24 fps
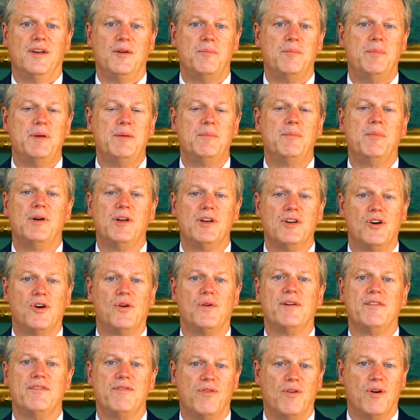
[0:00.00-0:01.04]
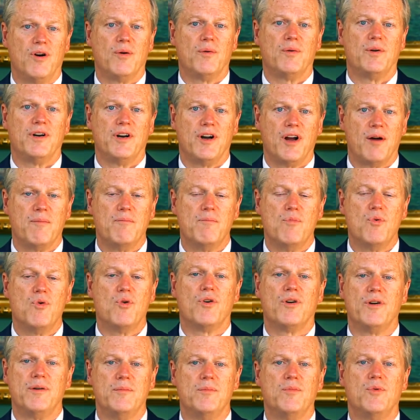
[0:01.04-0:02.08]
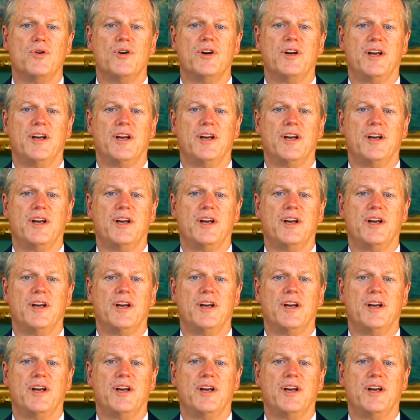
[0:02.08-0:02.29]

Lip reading: People going forward are more and more